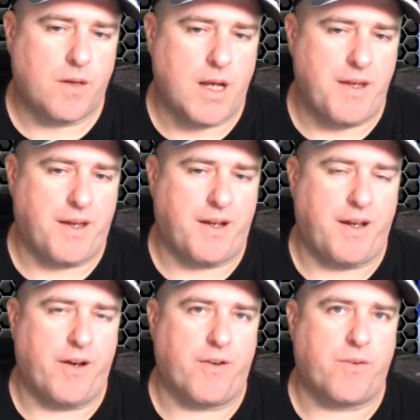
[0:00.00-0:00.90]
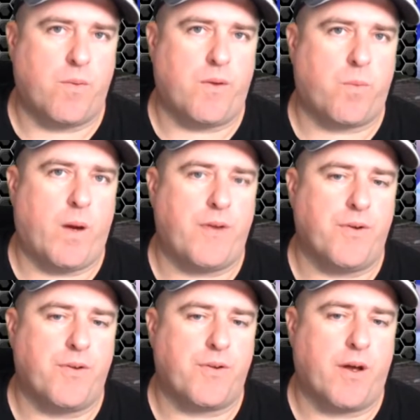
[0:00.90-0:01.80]
And you can hear it's way
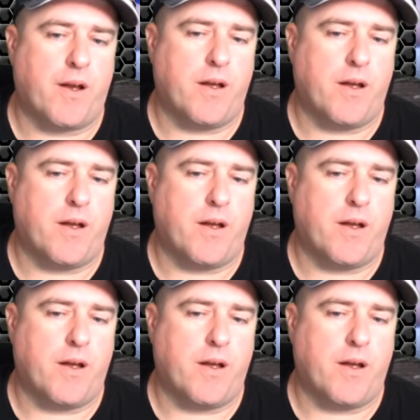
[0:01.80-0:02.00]
too tight.